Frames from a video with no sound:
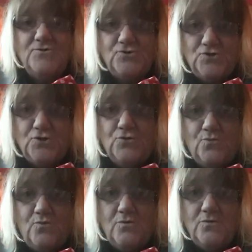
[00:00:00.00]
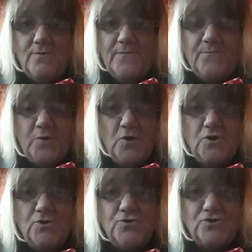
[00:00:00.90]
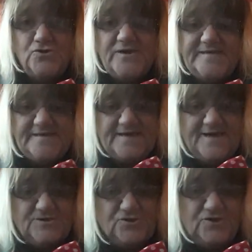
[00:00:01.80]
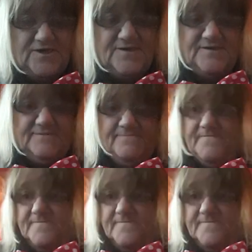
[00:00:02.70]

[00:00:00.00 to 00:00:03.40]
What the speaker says: do pull on Tracy's heartstrings.